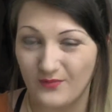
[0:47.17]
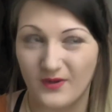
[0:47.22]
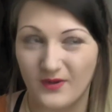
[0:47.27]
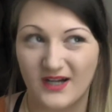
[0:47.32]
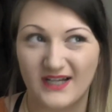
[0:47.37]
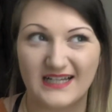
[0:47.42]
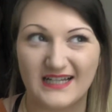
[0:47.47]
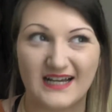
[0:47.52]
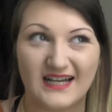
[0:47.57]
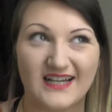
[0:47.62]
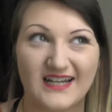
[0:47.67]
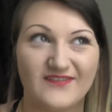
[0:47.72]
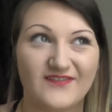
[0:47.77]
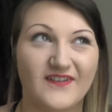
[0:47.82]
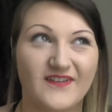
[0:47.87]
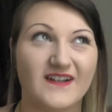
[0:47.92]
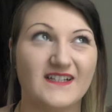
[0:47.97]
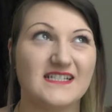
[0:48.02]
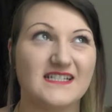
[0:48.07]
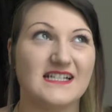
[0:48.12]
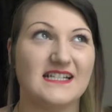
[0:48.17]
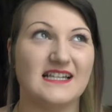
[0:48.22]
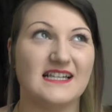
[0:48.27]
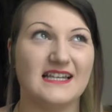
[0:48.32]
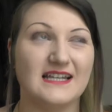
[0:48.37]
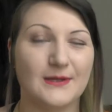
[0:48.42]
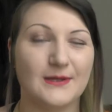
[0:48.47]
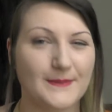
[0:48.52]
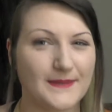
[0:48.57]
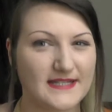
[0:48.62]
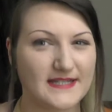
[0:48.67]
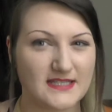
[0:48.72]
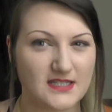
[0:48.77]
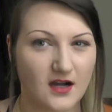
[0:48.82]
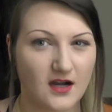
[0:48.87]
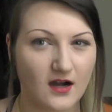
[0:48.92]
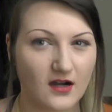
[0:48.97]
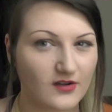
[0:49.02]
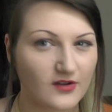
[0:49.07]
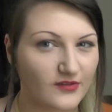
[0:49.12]
but I find it a little bit
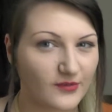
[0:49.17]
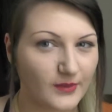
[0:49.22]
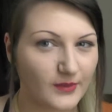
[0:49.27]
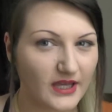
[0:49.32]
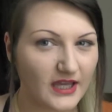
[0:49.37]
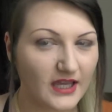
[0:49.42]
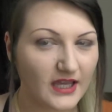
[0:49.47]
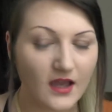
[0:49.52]
dark for me.